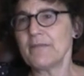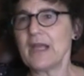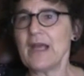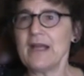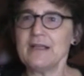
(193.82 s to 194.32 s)

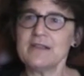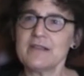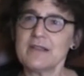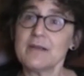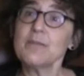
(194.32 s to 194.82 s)
and
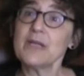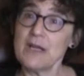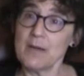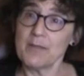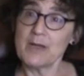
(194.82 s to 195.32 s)

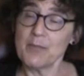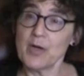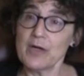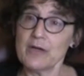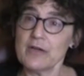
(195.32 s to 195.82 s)
becoming a
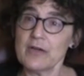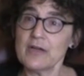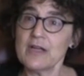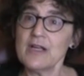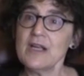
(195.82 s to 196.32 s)

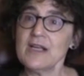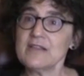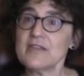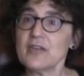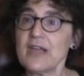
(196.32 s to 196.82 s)
partner.
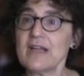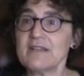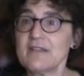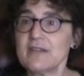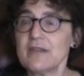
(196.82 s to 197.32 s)
And so
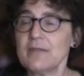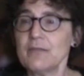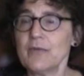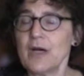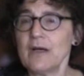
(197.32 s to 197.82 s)
that's
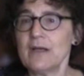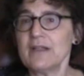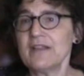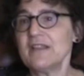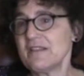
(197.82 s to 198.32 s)

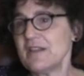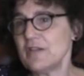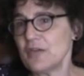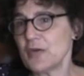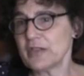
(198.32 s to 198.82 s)
the
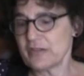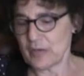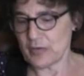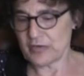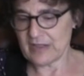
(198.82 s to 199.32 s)
senior
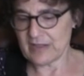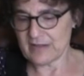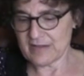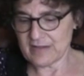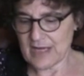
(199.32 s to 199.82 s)

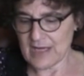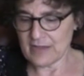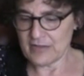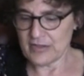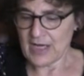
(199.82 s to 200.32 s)
associate
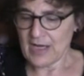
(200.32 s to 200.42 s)
stage.